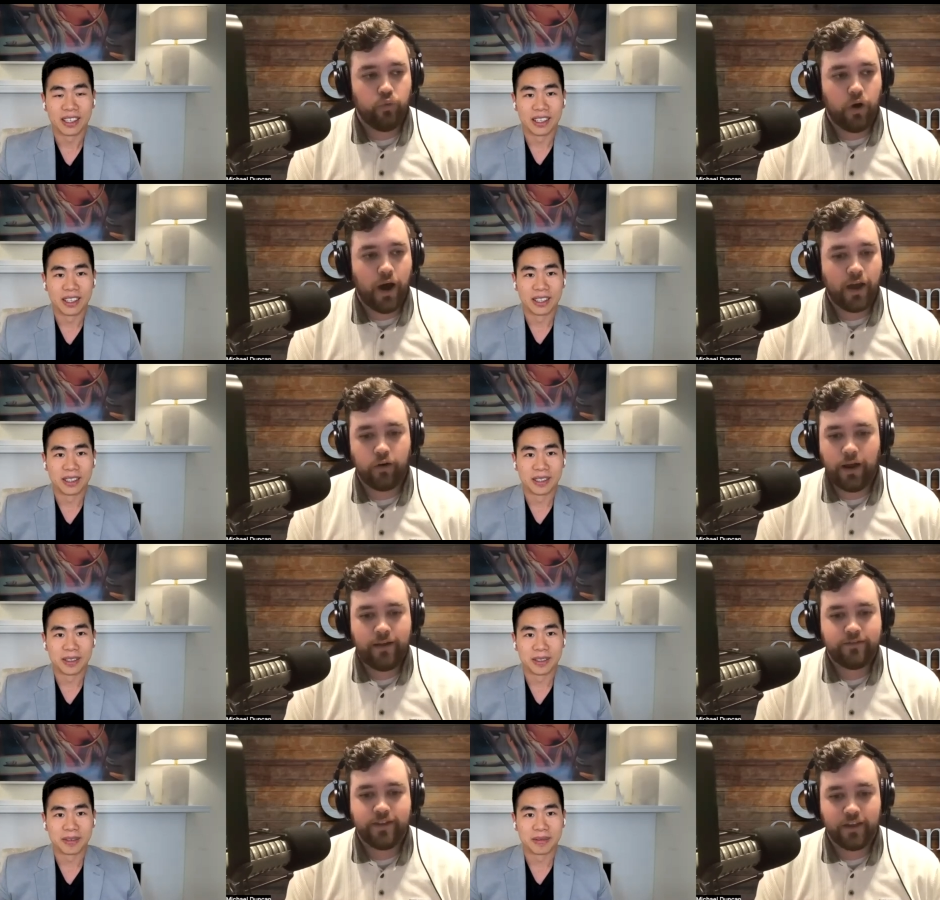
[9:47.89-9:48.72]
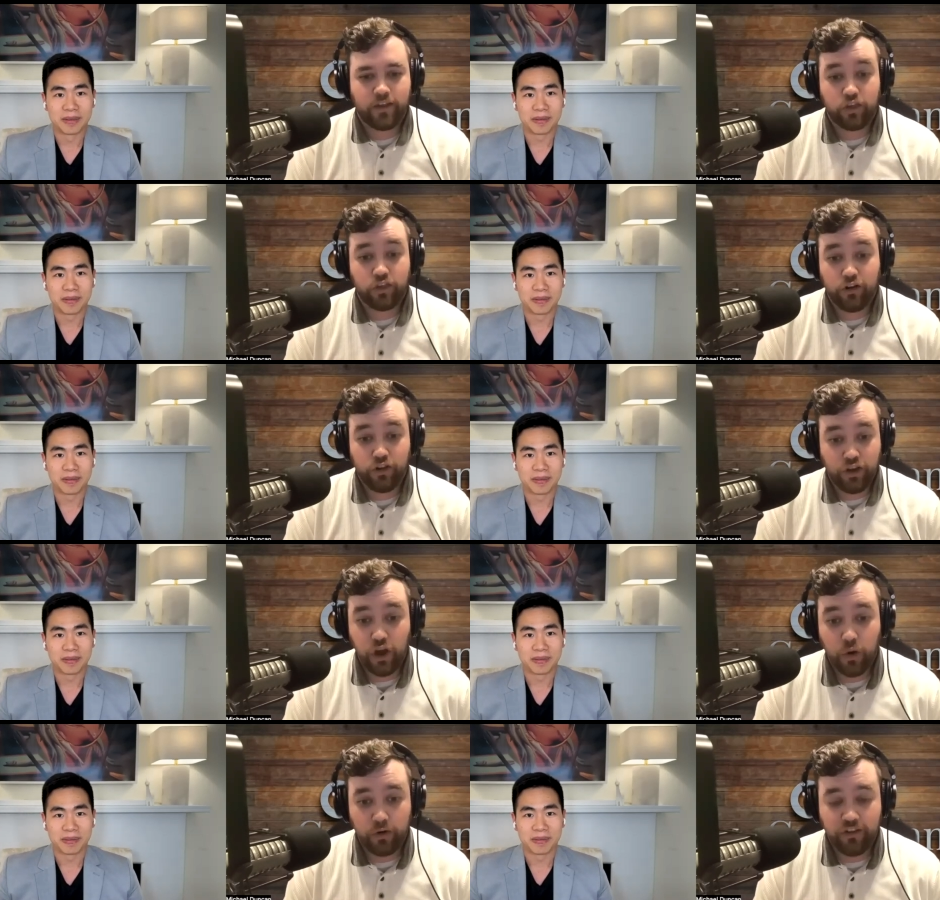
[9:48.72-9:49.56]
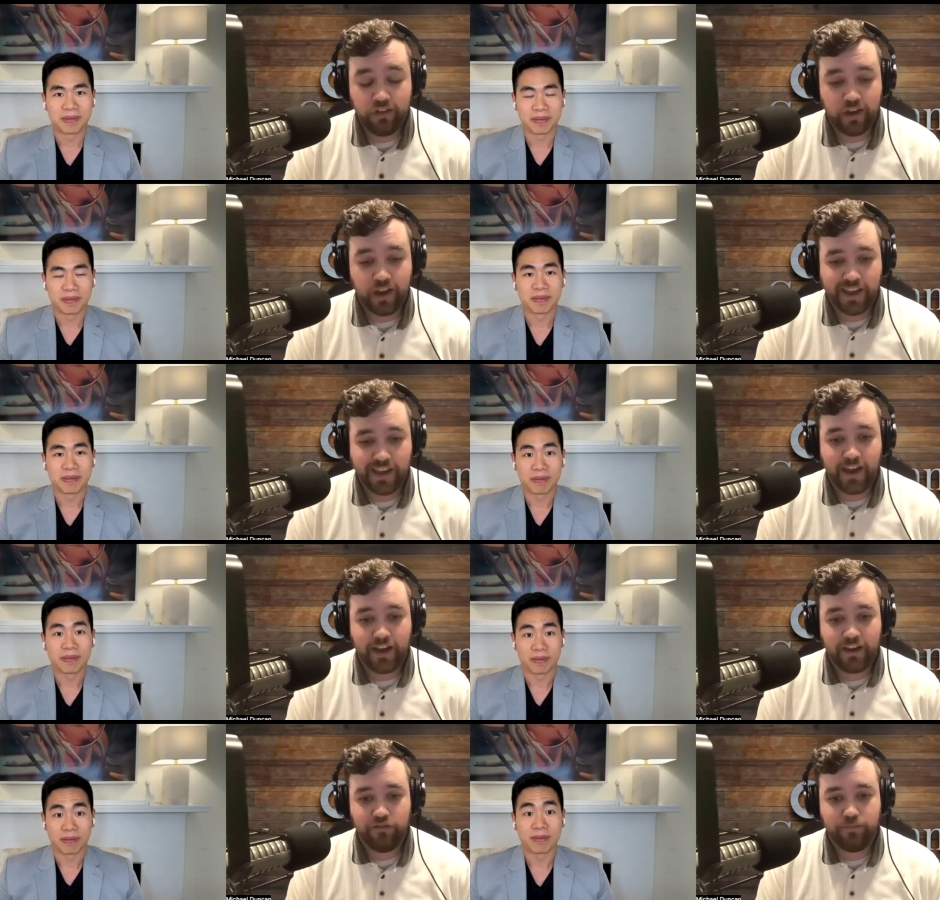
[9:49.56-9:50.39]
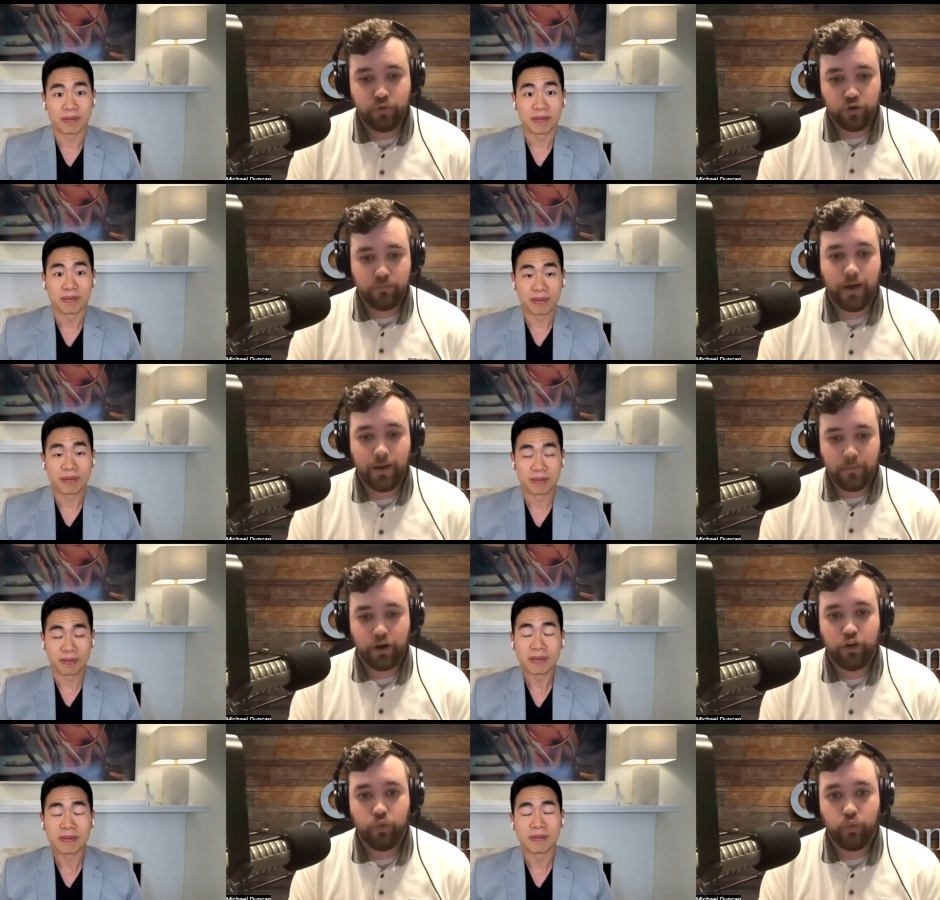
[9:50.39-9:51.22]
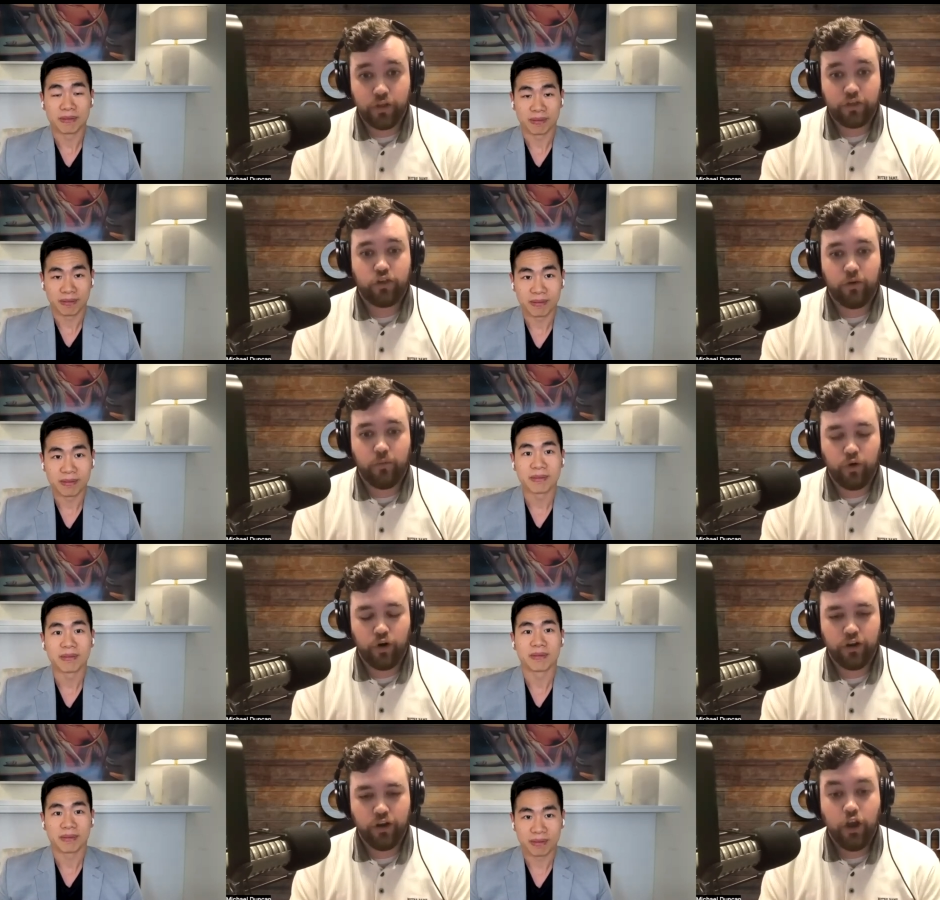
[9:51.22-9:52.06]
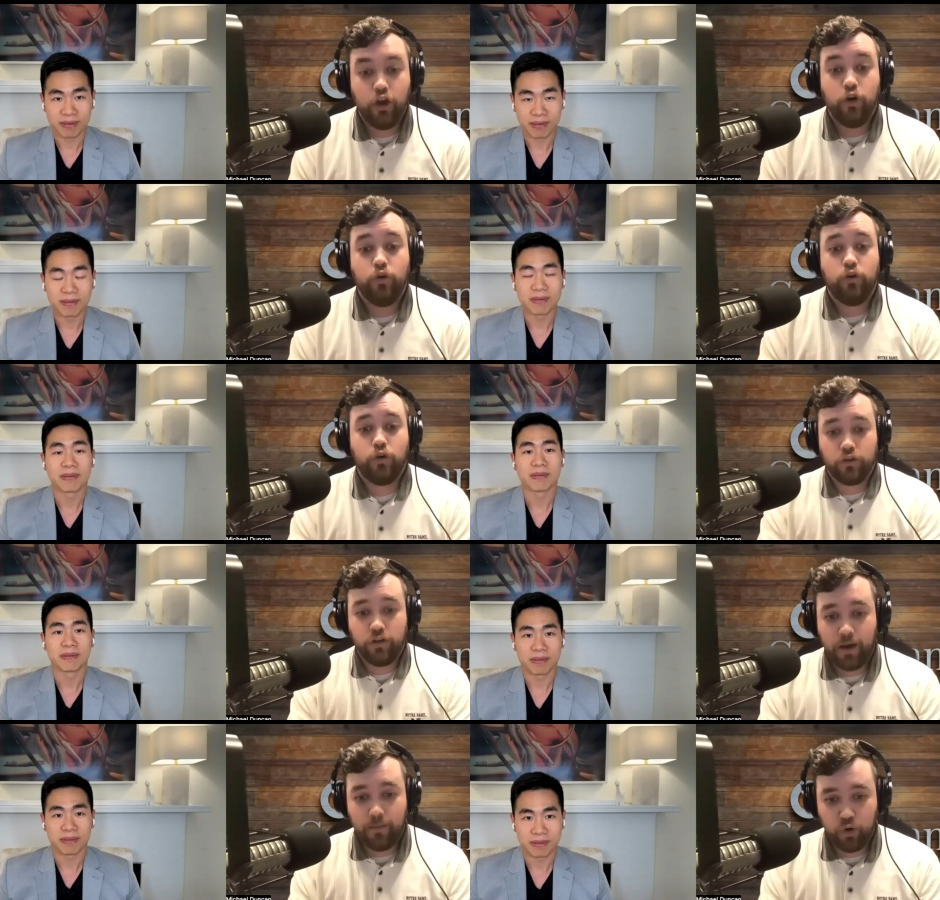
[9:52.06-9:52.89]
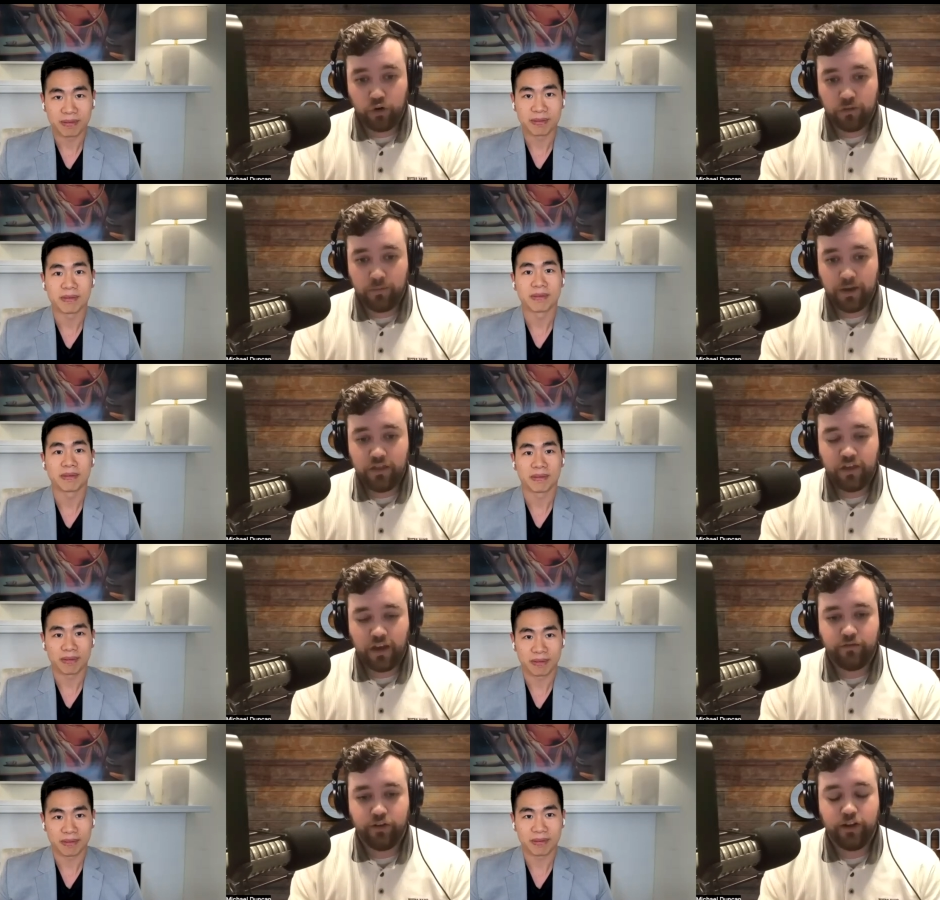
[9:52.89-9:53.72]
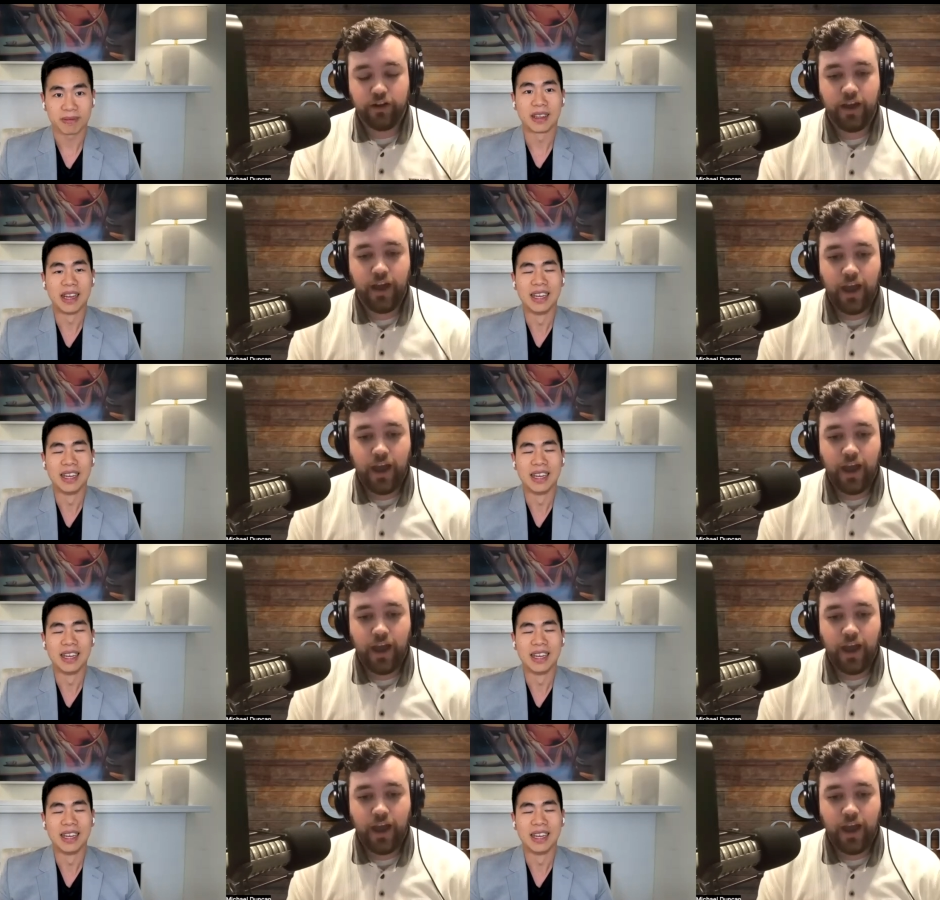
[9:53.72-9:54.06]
Speaker 1: i don't have to necessarily know anything i can kind of put my money with someone who knows a lot more than me thankfully